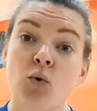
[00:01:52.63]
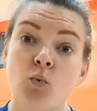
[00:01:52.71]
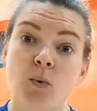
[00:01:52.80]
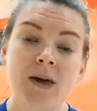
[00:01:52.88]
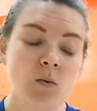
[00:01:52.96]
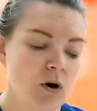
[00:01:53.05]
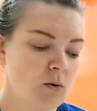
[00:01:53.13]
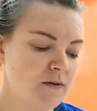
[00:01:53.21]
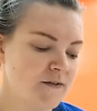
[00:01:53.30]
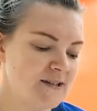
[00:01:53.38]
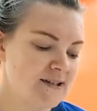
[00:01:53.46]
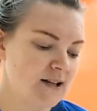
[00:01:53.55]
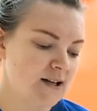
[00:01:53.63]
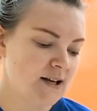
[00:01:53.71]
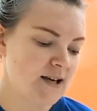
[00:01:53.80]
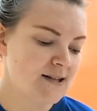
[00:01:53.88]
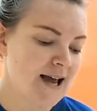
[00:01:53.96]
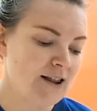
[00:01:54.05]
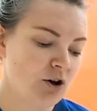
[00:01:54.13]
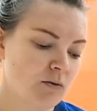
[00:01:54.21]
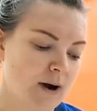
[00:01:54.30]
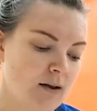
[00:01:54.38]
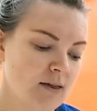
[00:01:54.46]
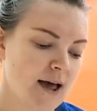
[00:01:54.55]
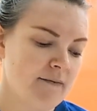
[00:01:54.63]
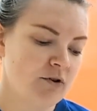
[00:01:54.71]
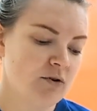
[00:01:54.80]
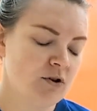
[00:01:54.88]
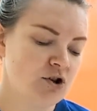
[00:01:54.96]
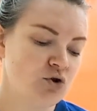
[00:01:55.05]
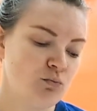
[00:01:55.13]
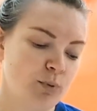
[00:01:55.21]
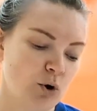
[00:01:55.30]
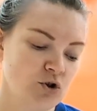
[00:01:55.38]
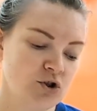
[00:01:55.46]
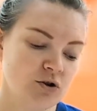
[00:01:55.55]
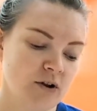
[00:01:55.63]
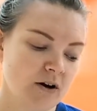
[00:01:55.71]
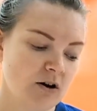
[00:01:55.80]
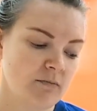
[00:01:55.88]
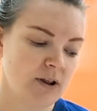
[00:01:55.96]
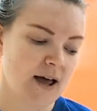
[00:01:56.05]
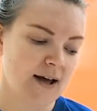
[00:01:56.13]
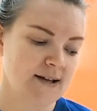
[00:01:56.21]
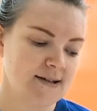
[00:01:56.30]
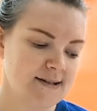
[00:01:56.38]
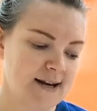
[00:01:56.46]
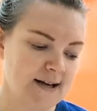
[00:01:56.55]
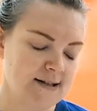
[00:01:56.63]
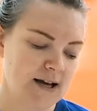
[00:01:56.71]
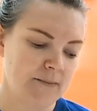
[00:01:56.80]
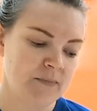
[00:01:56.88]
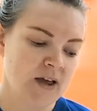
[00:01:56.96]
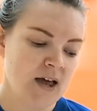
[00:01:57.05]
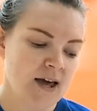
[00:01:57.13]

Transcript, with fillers: We work with facilities at the ground level to bolster their compliance standing